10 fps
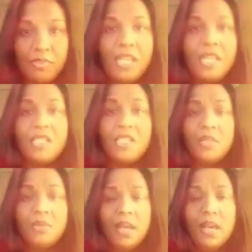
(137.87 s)

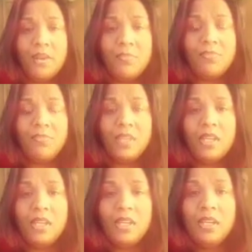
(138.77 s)
into
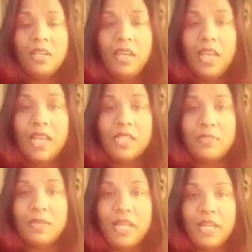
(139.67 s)

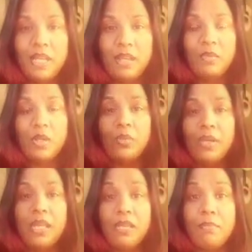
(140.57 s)
explaining when
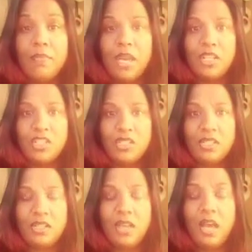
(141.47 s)
we
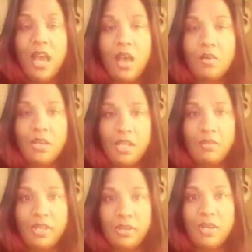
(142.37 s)
imagine, how can
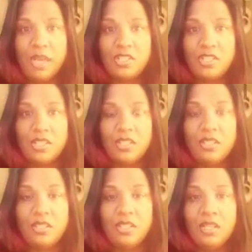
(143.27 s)
we imagine
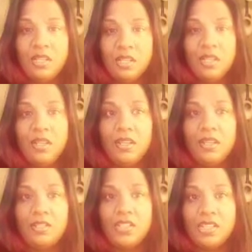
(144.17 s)

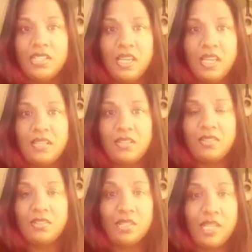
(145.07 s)
just then
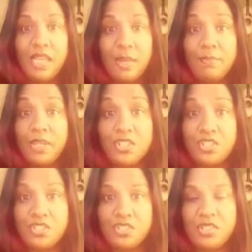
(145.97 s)
looking at
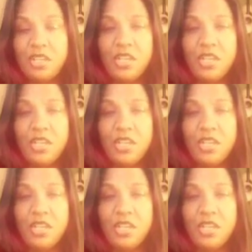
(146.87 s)
pictures.